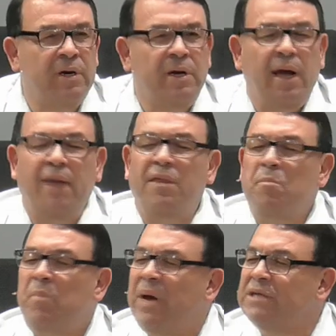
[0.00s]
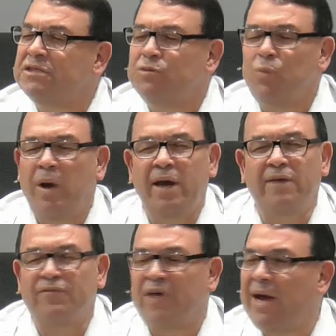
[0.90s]
and the best way to
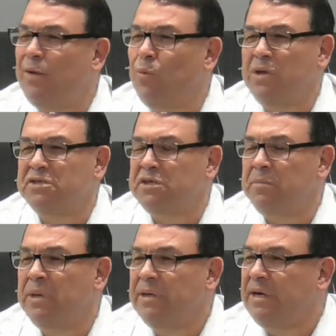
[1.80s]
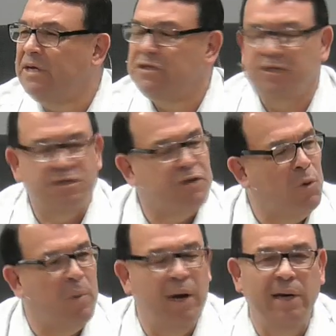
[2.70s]
find wisdom is just
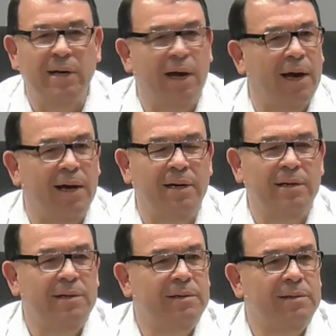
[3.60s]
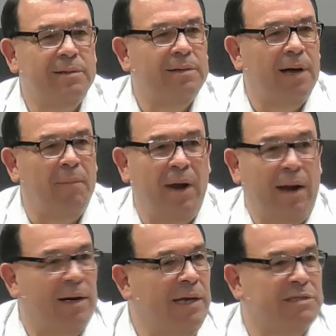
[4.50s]
obeying God. I mean,
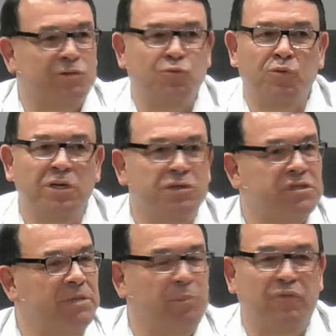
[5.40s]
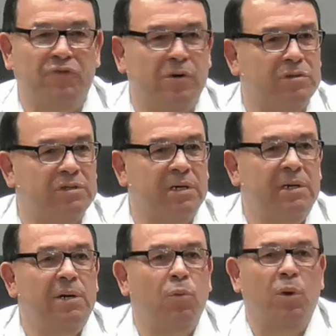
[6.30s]
it's real simple, folks.
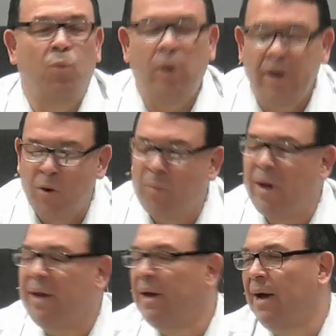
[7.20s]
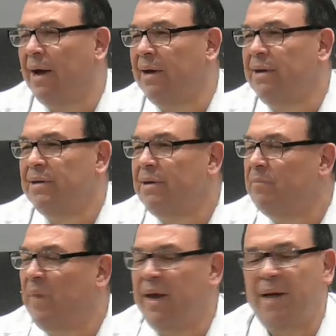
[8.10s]
When we obey God,
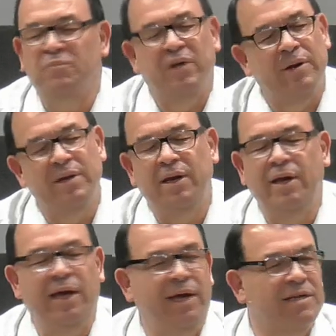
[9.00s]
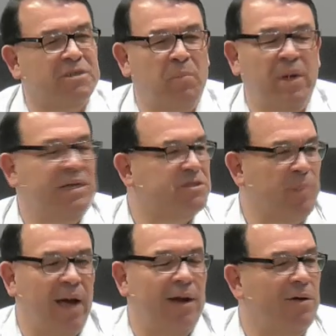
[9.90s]
man, I'm telling you, He gets a big
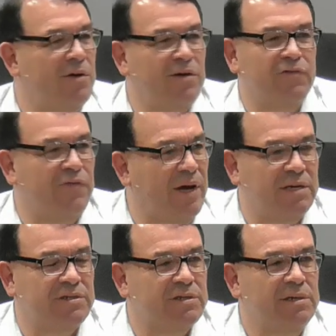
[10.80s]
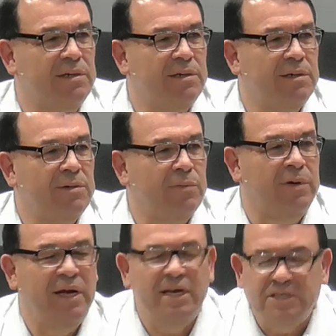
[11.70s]
smile on His face. When
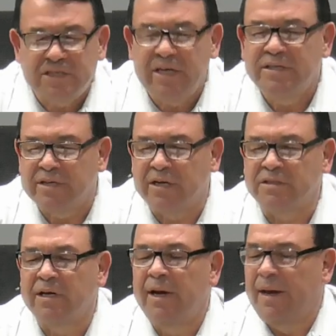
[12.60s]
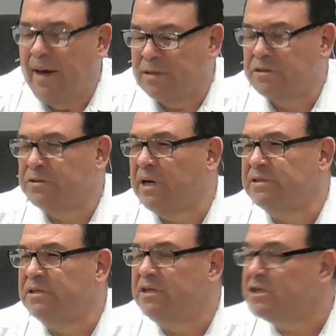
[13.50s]
He sees us
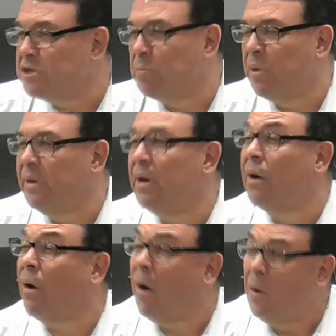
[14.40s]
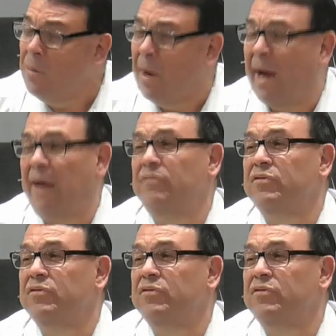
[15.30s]
exercising discipline in our own life.